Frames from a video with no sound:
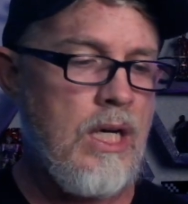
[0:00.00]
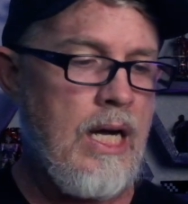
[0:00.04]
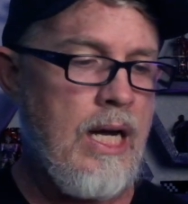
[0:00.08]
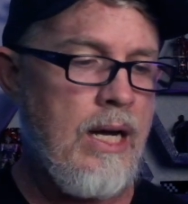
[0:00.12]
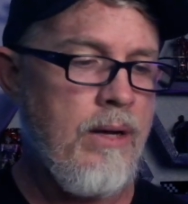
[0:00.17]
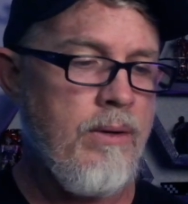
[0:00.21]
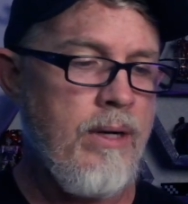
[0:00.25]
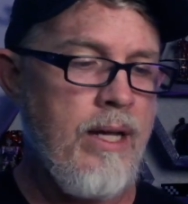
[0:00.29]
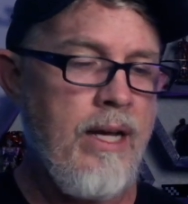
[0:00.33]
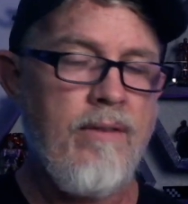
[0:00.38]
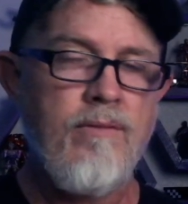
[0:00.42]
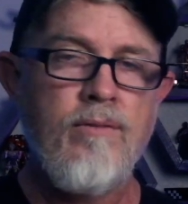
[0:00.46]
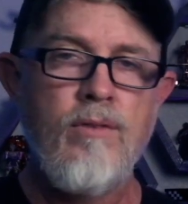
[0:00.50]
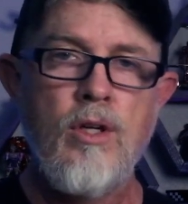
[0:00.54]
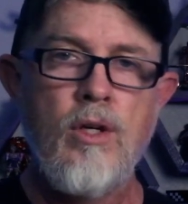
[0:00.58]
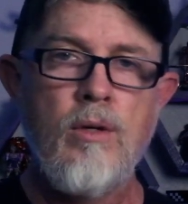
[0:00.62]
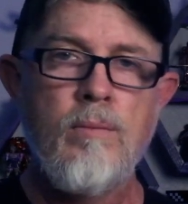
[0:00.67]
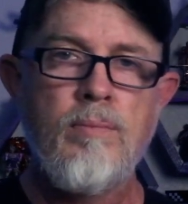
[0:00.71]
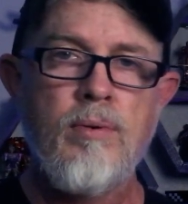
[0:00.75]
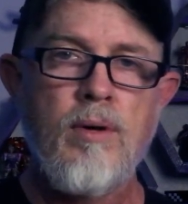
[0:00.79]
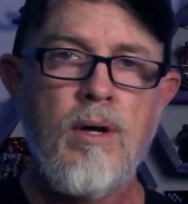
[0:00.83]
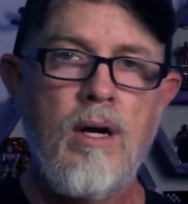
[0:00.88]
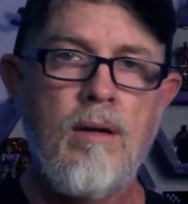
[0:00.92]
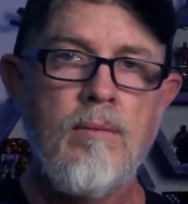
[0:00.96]
I would have no
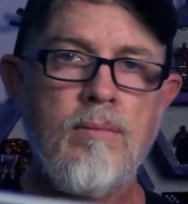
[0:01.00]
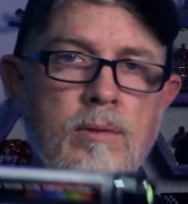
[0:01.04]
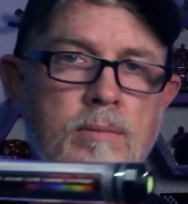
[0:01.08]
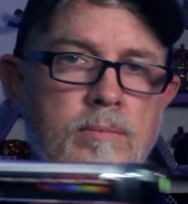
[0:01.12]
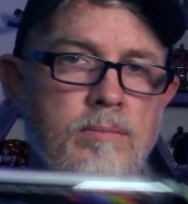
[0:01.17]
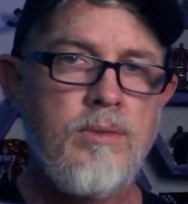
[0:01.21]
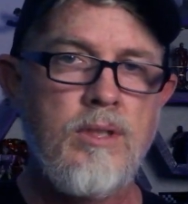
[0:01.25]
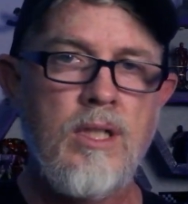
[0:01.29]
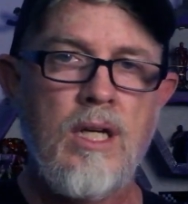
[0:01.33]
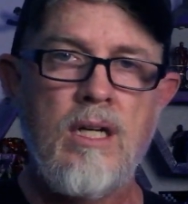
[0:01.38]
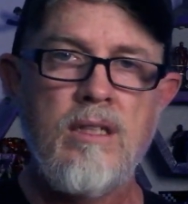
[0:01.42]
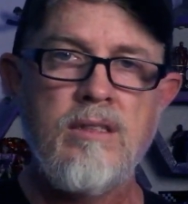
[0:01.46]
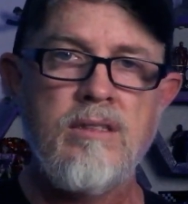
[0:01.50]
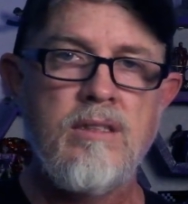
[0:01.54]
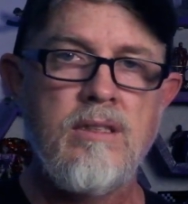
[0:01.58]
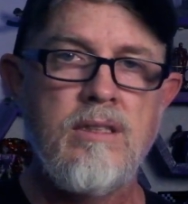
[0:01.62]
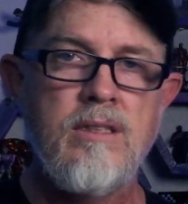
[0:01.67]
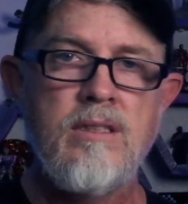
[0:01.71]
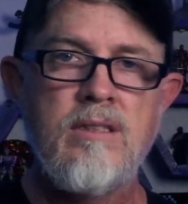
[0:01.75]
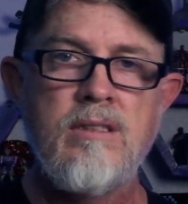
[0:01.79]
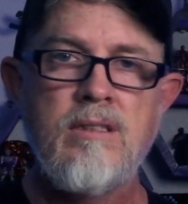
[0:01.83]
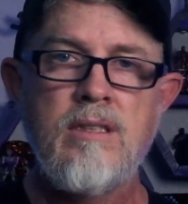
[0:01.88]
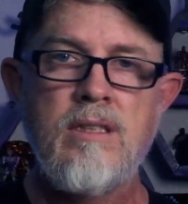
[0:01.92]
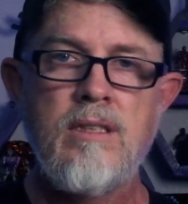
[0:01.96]
problem tossing
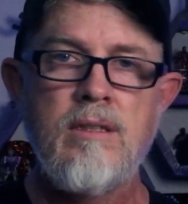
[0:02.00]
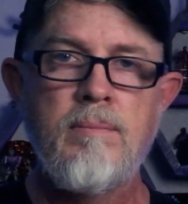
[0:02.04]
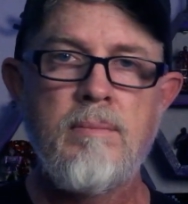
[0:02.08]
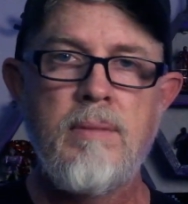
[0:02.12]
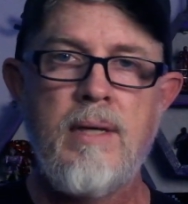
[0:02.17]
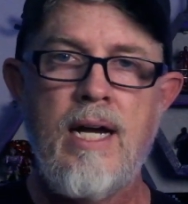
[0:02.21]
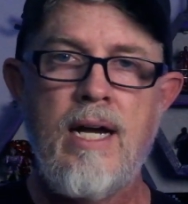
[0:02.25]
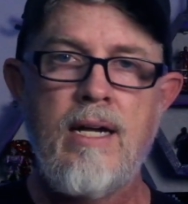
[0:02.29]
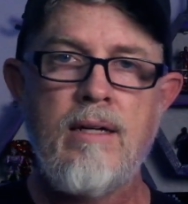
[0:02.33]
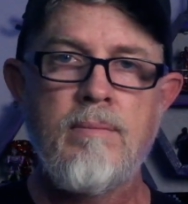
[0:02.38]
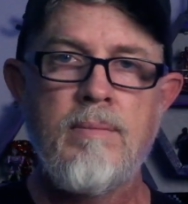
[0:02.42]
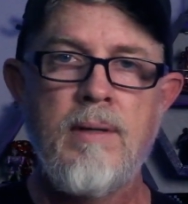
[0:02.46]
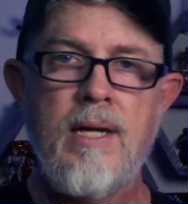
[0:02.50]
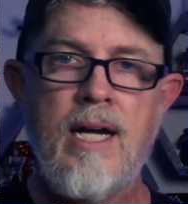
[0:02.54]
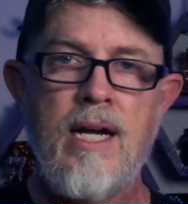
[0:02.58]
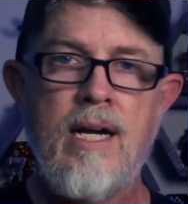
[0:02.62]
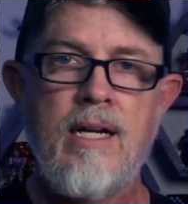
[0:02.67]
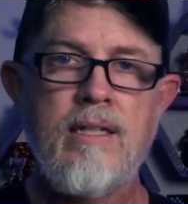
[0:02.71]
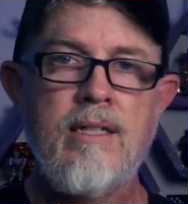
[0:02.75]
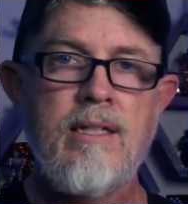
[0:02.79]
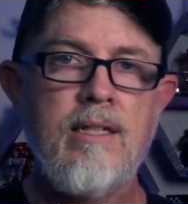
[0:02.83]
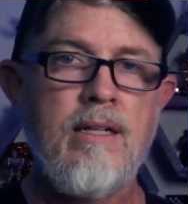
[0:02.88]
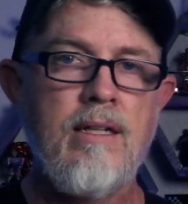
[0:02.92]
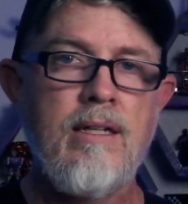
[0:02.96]
this in a
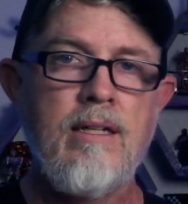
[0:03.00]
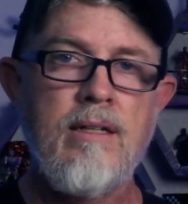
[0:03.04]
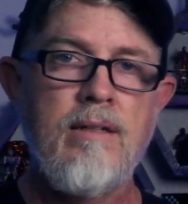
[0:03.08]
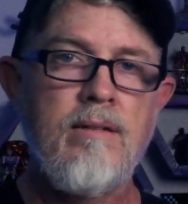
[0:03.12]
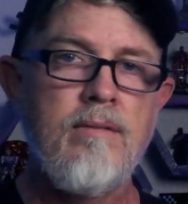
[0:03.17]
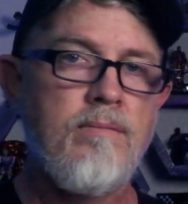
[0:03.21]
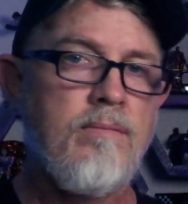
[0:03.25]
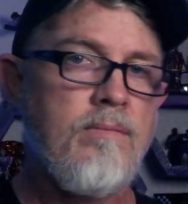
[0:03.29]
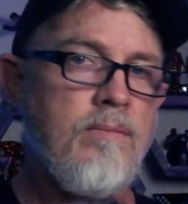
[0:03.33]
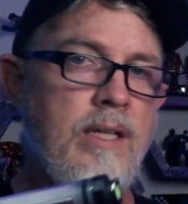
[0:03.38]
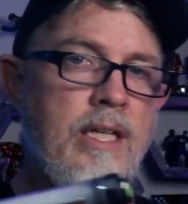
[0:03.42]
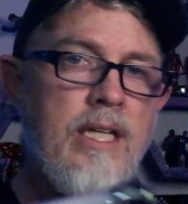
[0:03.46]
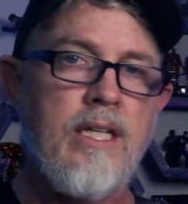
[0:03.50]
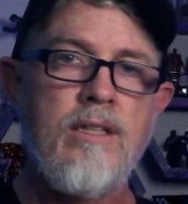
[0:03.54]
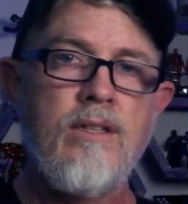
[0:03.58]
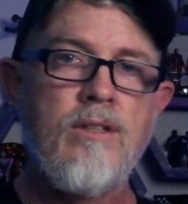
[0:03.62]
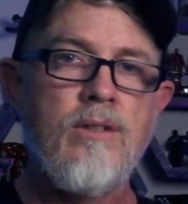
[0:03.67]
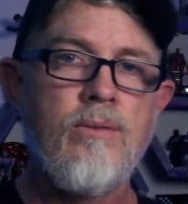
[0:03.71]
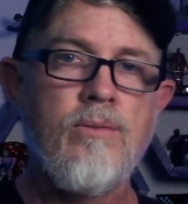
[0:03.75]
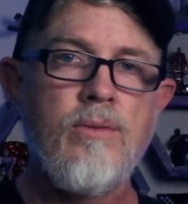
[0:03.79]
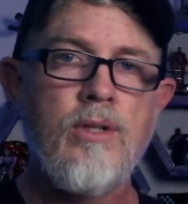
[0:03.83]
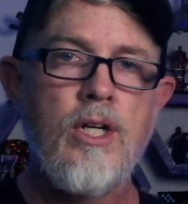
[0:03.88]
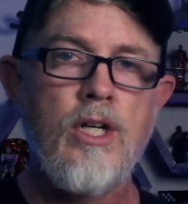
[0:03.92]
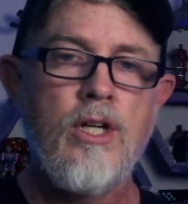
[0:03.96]
backpack and hitting the
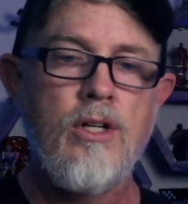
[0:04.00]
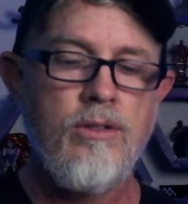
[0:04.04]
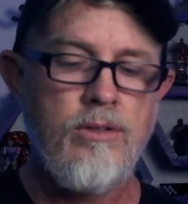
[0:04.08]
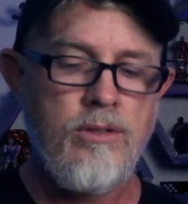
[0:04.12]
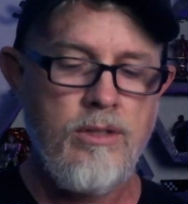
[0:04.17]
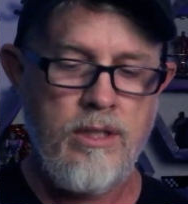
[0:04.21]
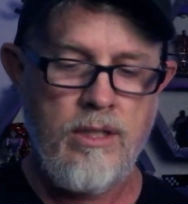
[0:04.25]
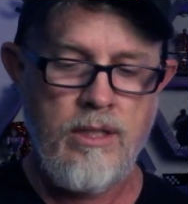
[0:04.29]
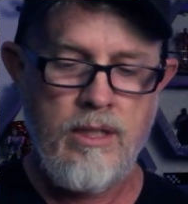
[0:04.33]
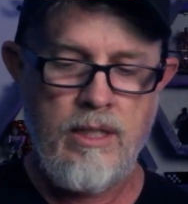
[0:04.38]
road